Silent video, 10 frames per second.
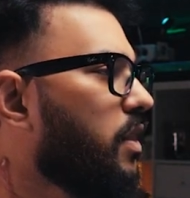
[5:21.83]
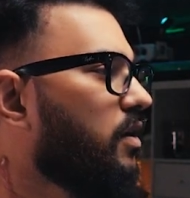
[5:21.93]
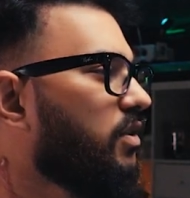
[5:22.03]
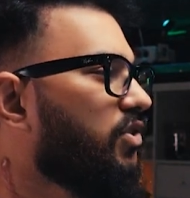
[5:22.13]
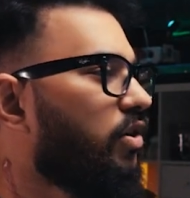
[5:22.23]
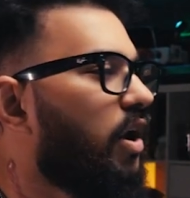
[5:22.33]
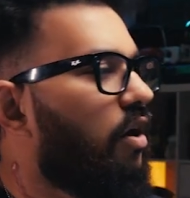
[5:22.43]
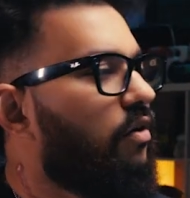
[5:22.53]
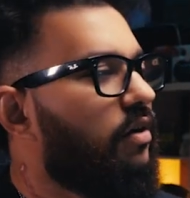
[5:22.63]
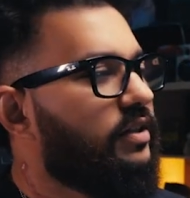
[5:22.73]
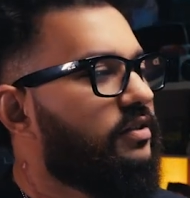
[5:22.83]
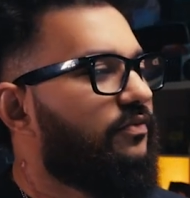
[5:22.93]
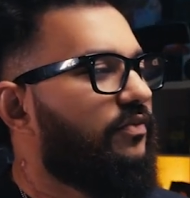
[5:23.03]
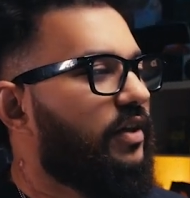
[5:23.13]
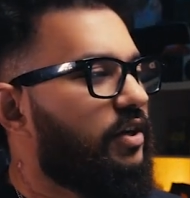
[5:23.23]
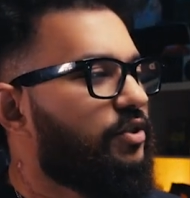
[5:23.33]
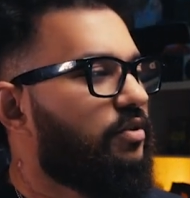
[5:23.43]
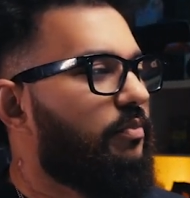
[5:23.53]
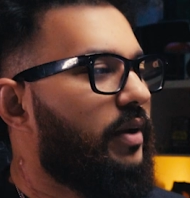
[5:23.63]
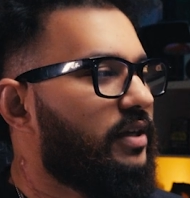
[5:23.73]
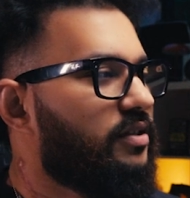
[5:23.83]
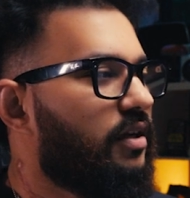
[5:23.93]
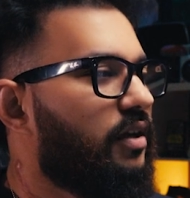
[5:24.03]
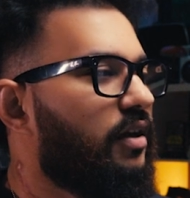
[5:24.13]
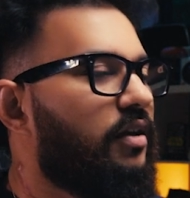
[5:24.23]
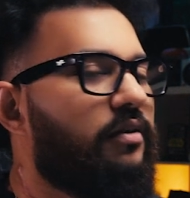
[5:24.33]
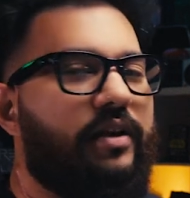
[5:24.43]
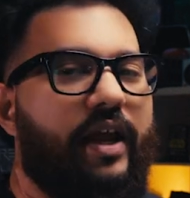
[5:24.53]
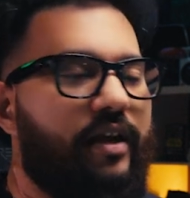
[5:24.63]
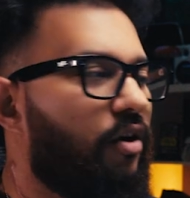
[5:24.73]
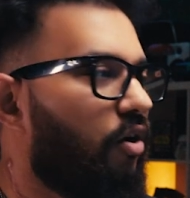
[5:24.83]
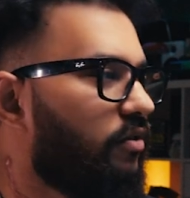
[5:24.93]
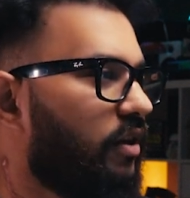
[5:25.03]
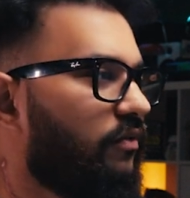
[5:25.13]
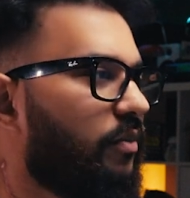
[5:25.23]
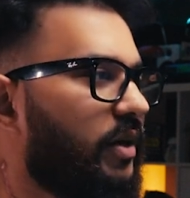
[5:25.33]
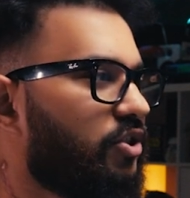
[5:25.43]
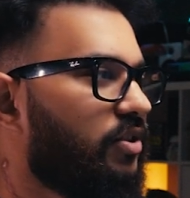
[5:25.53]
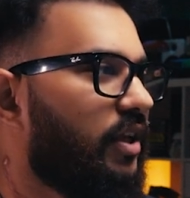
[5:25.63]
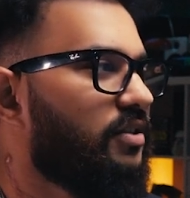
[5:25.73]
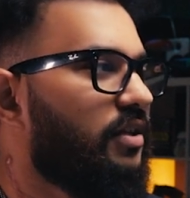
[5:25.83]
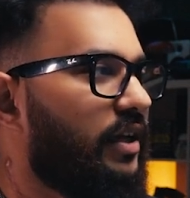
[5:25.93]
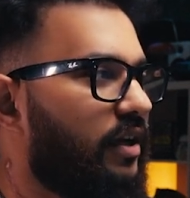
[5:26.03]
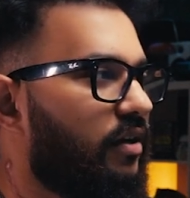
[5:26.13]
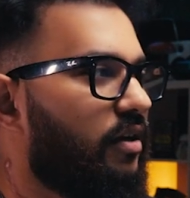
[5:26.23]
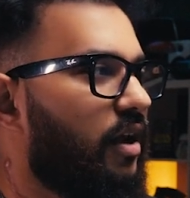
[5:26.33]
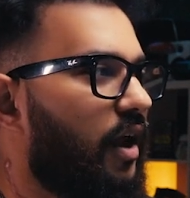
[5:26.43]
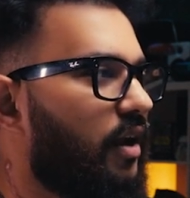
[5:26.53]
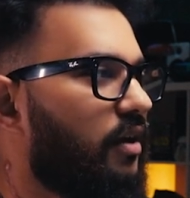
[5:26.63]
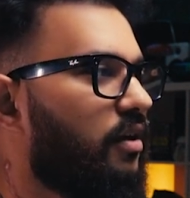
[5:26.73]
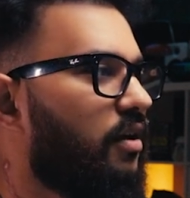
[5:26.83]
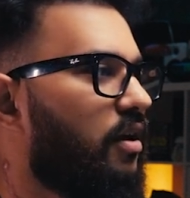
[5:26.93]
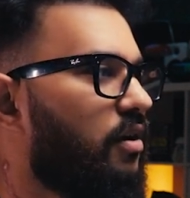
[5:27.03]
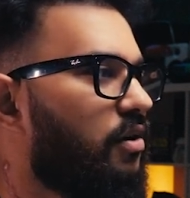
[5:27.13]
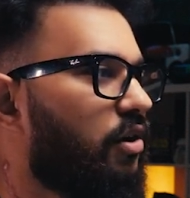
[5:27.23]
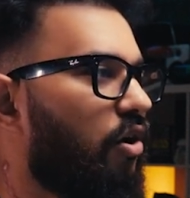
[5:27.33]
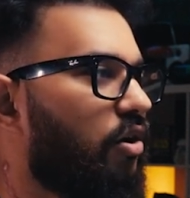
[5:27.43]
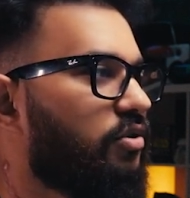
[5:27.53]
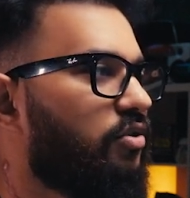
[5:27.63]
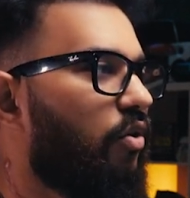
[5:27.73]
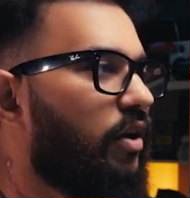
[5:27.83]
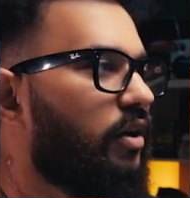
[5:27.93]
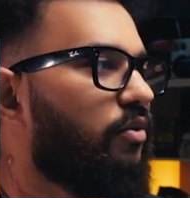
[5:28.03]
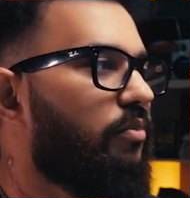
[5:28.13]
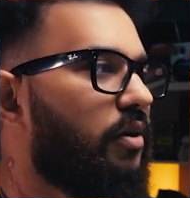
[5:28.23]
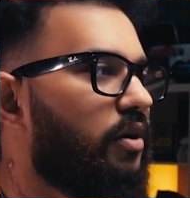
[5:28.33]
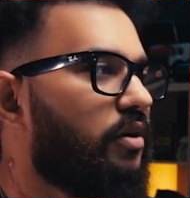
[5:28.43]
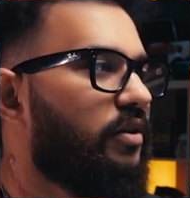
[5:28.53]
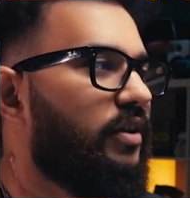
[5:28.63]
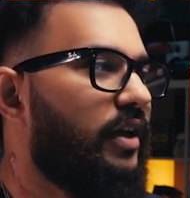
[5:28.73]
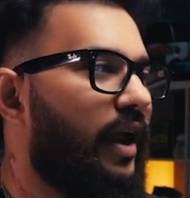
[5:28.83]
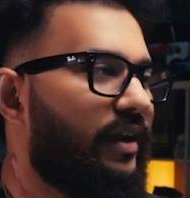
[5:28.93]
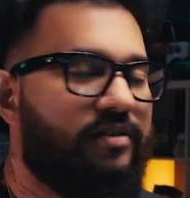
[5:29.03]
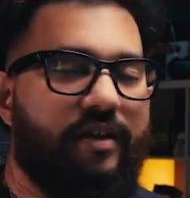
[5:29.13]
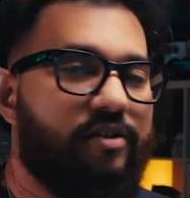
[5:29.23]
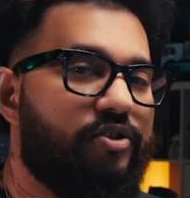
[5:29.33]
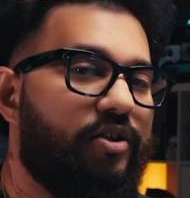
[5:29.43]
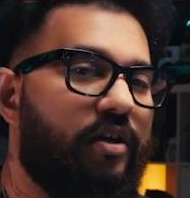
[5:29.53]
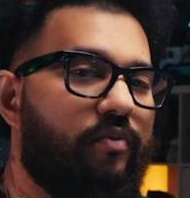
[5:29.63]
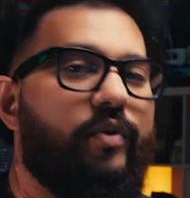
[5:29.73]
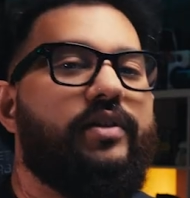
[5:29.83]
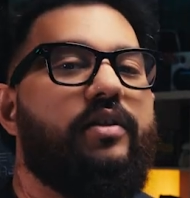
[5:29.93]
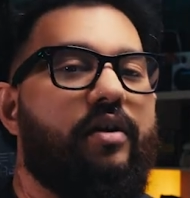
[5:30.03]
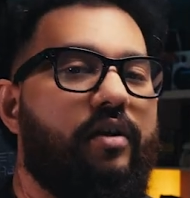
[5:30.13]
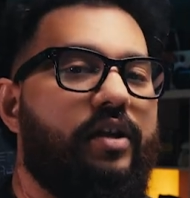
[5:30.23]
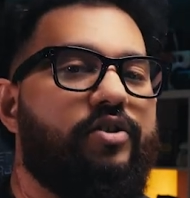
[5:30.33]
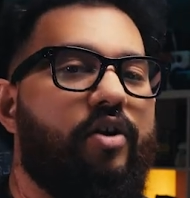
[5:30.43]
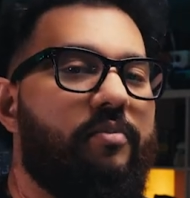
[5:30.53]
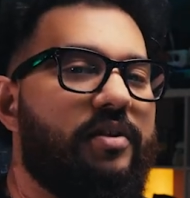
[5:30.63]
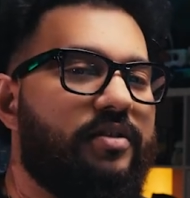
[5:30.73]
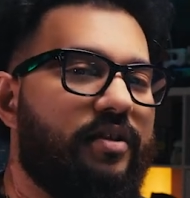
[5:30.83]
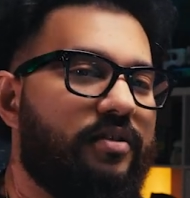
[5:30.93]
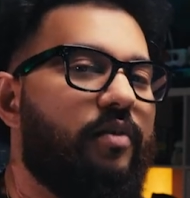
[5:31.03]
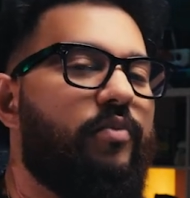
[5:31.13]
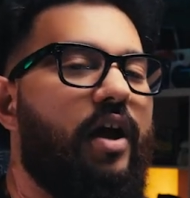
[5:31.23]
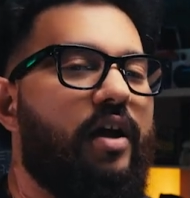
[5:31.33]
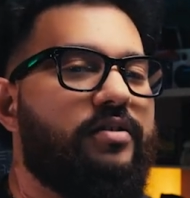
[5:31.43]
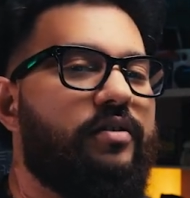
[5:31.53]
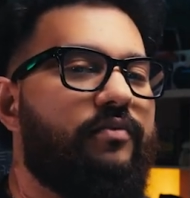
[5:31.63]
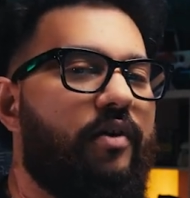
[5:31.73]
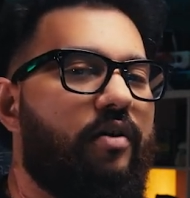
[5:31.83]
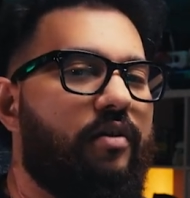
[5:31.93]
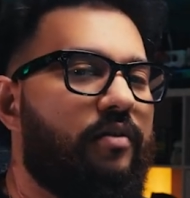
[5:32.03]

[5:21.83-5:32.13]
So now it's finished basically getting all of the information that's needed, and Claude is going to build the Excel sheet with the 30 job listings that we asked it for.